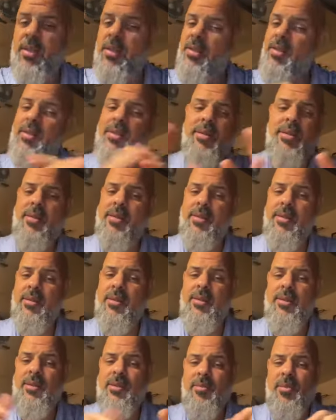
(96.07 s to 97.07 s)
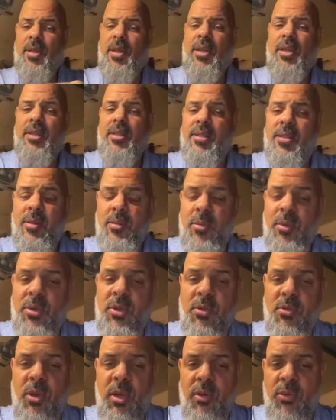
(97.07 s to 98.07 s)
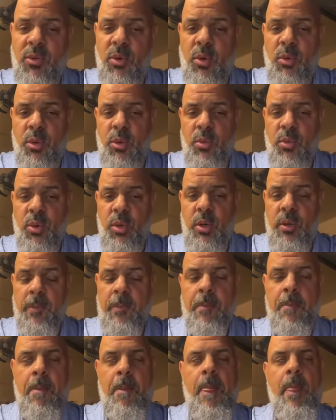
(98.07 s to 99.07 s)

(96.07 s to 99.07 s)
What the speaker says: Just speak a simple, straightforward word.